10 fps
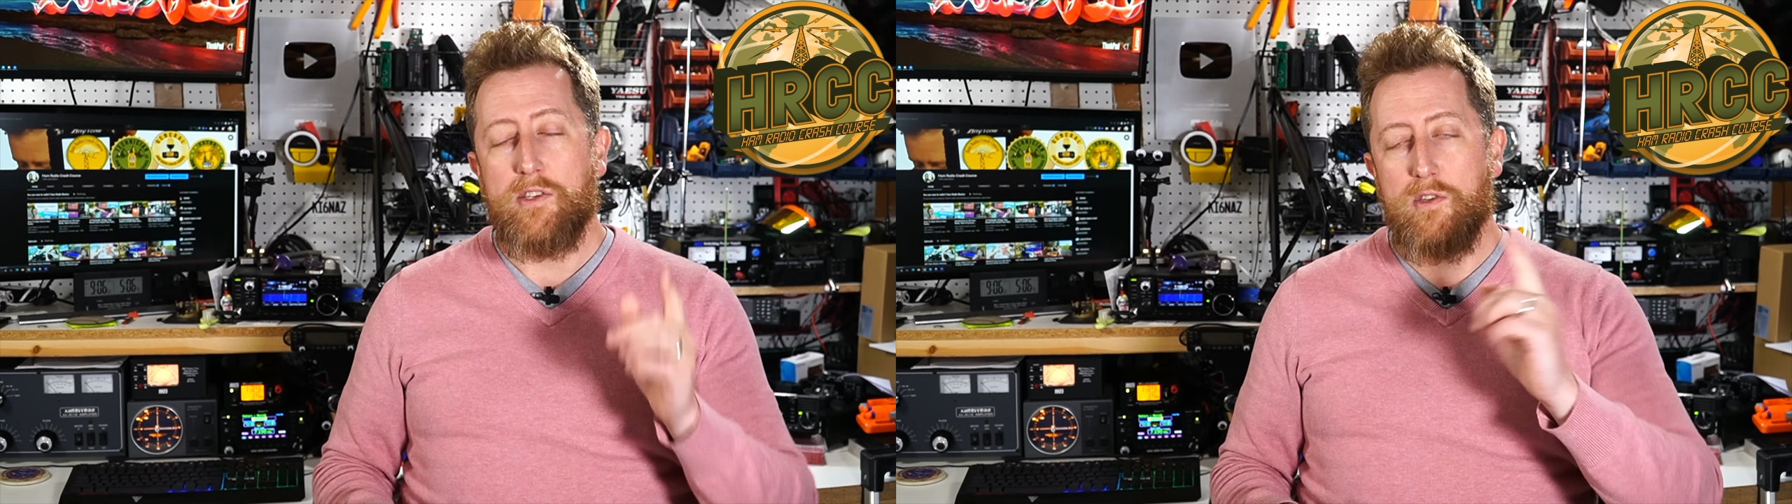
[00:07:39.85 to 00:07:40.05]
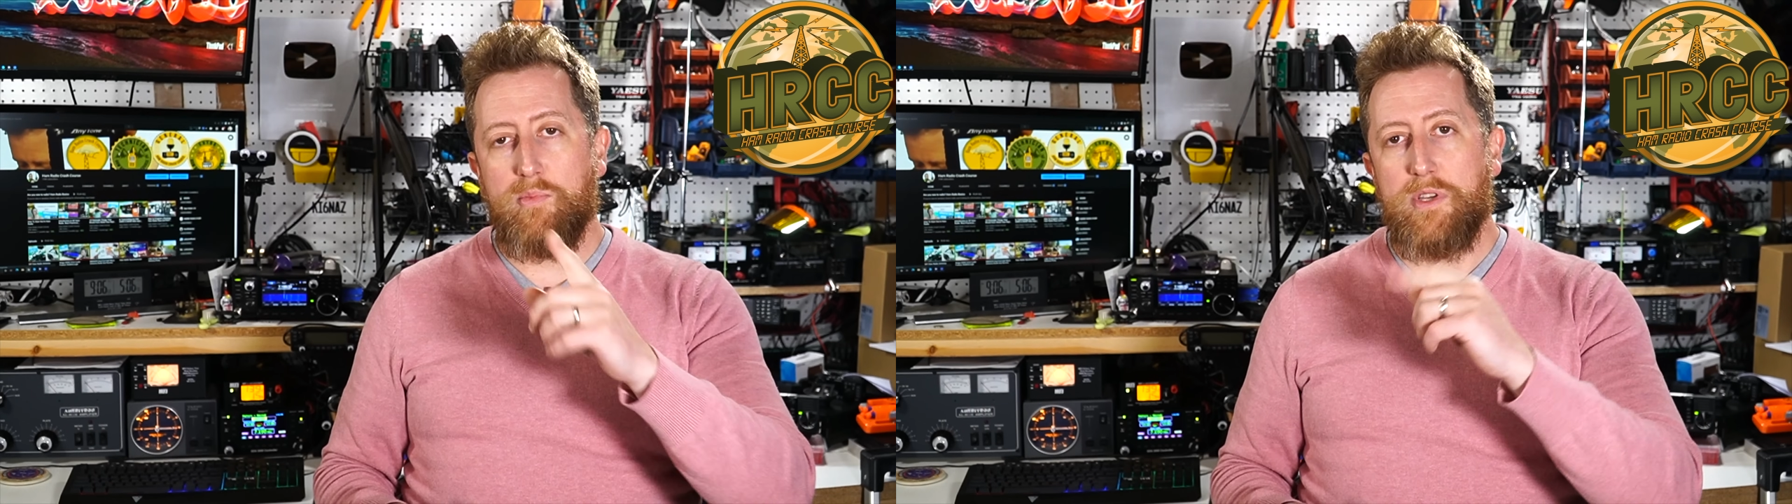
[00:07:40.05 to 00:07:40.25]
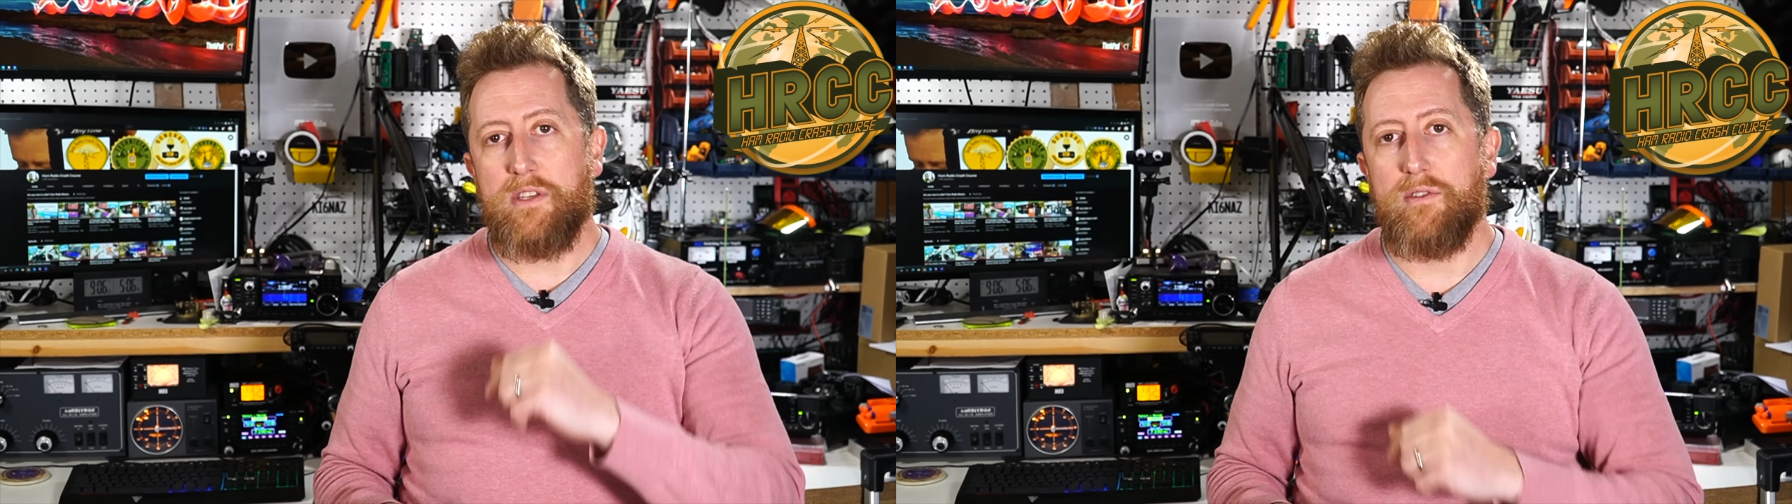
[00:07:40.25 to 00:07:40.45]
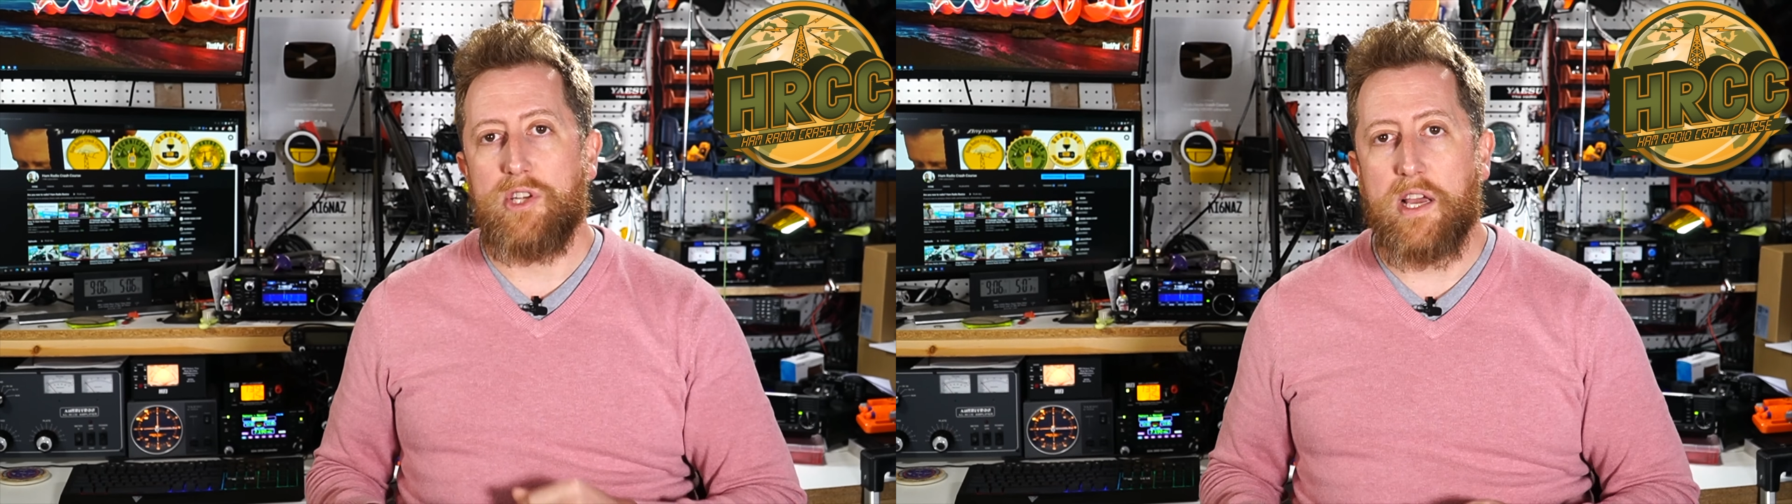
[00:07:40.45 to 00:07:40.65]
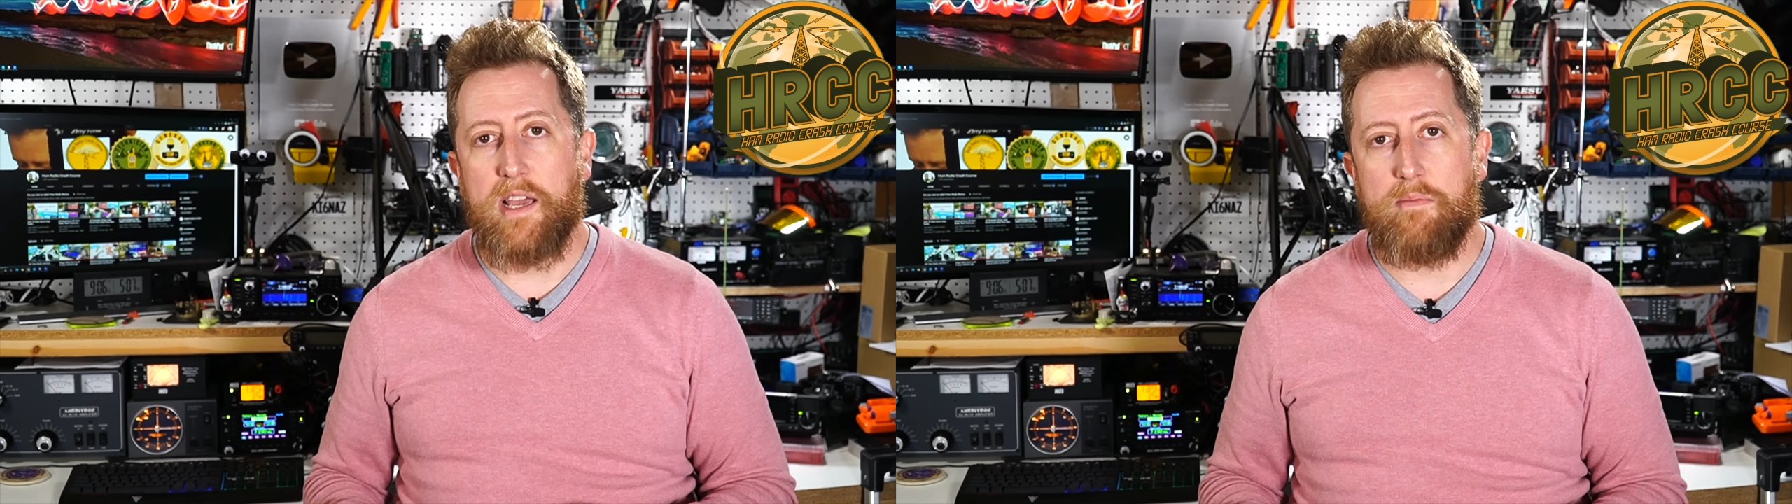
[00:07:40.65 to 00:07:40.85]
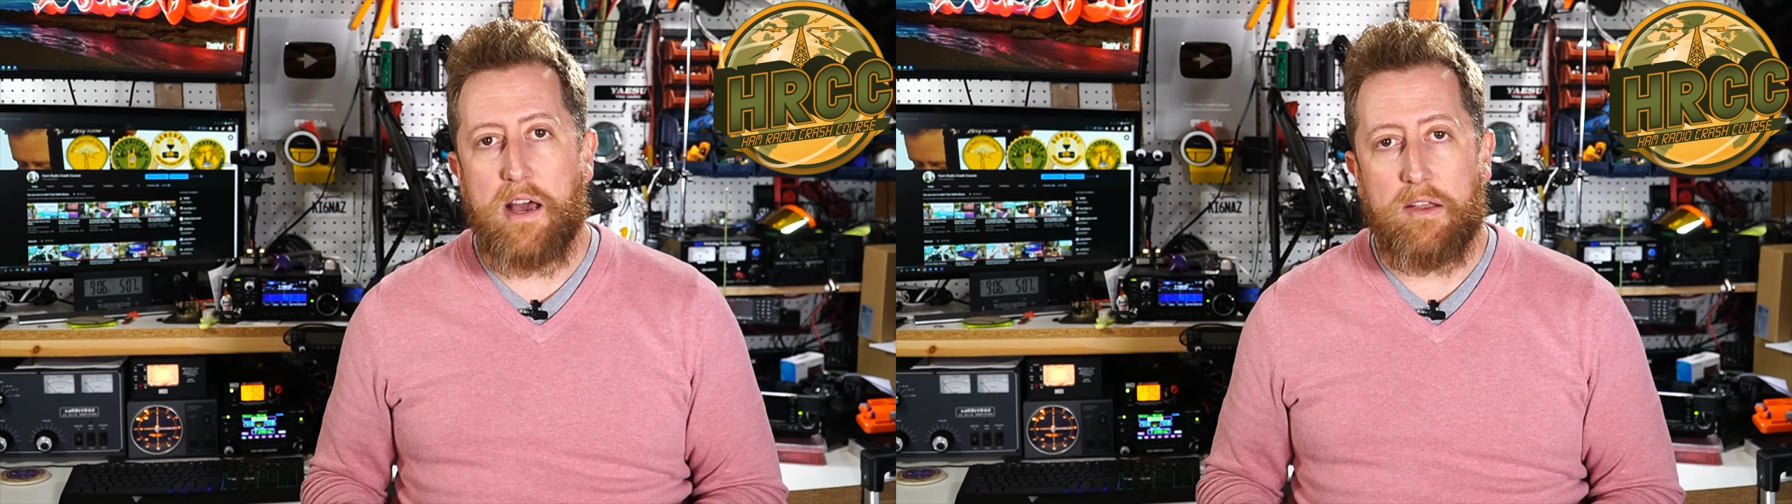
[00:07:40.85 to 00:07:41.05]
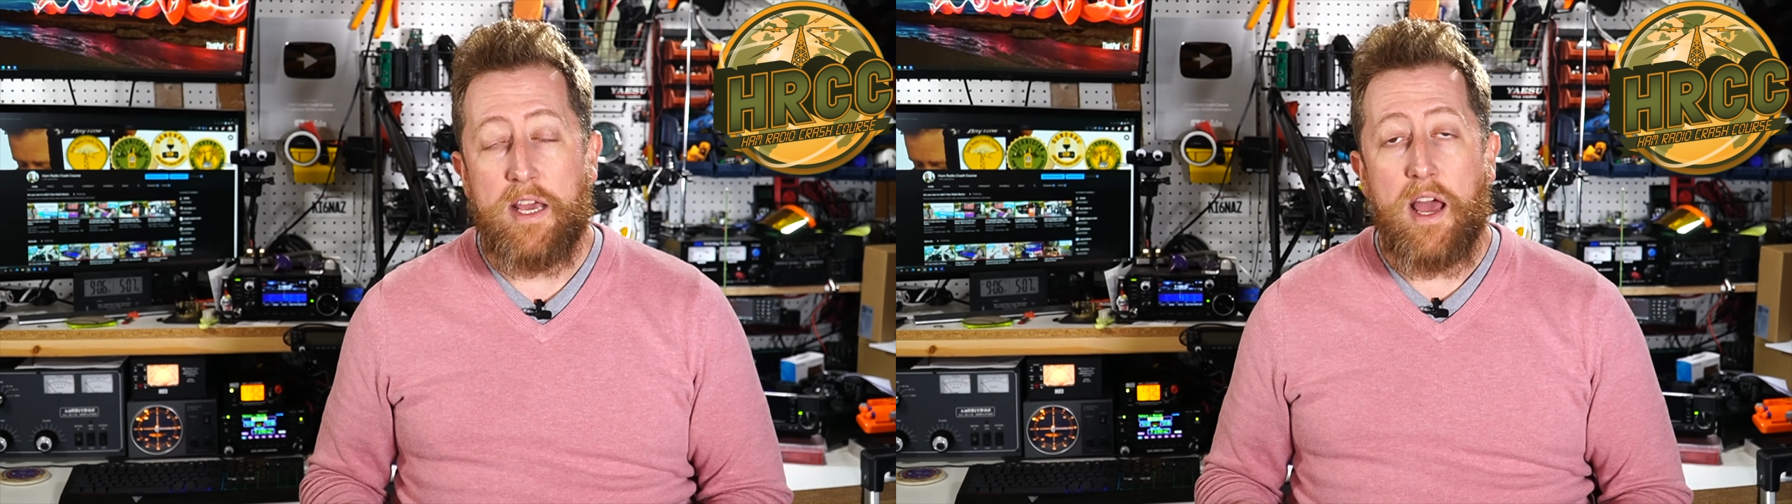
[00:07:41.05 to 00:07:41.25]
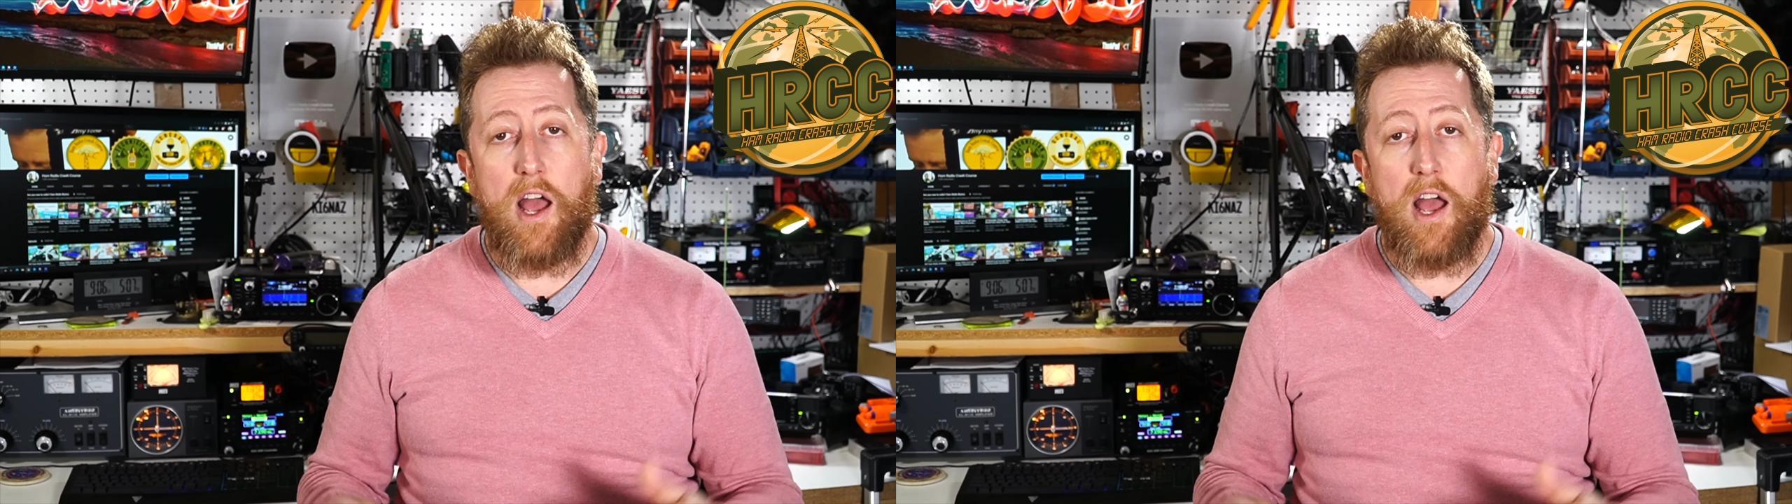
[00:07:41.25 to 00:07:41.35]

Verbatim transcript: So please do check him out.